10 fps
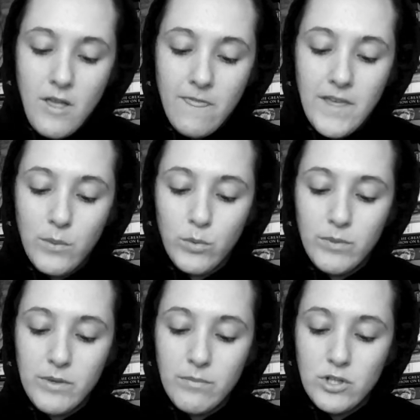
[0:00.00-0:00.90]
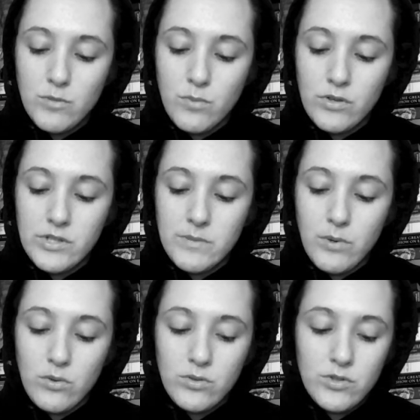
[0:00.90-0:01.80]
They will be much more
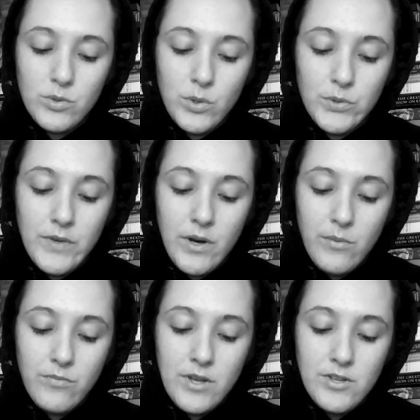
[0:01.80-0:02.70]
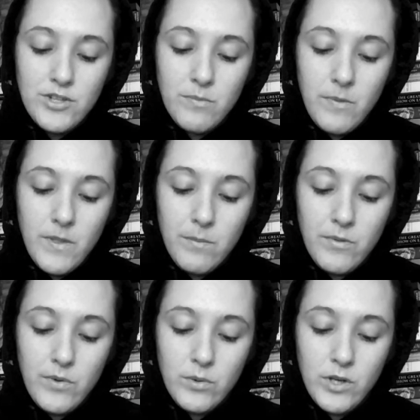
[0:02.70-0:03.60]
disposed to cultivate our friendship than
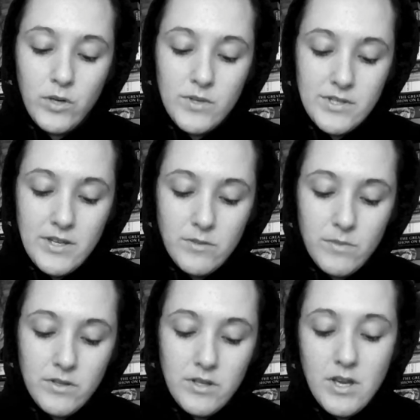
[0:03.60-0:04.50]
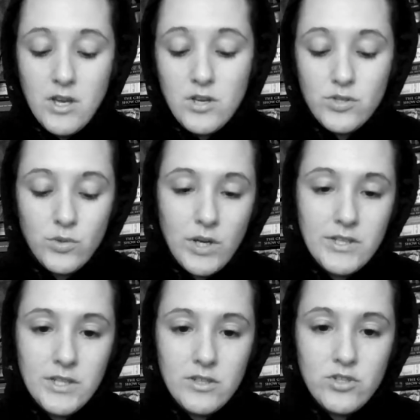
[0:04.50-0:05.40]
provoke our resentment. So
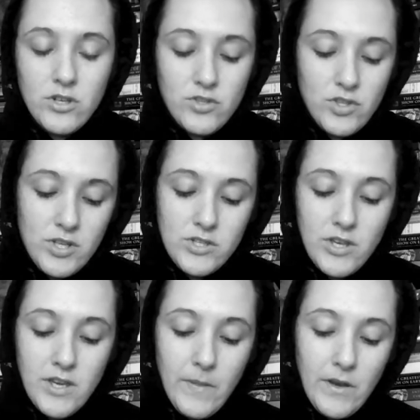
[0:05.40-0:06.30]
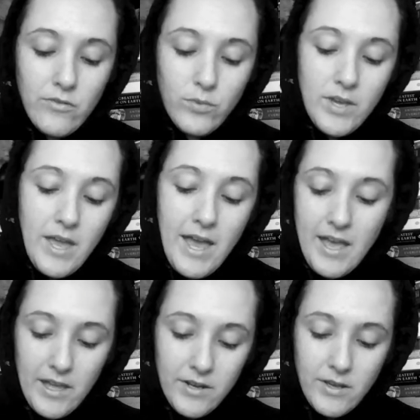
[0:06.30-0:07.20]
ideally, John Jay saying that if we
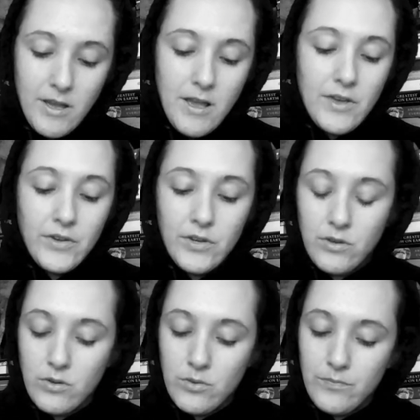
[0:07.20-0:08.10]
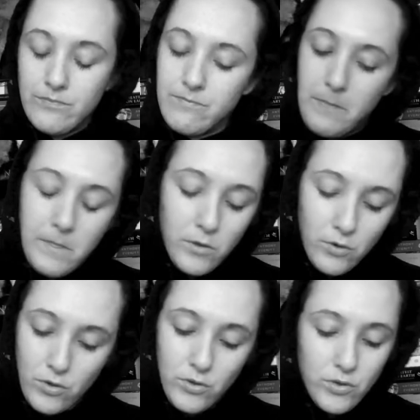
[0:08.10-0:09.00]
had, you know,
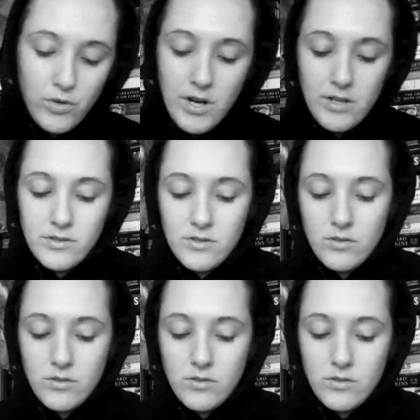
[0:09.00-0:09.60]
good credit,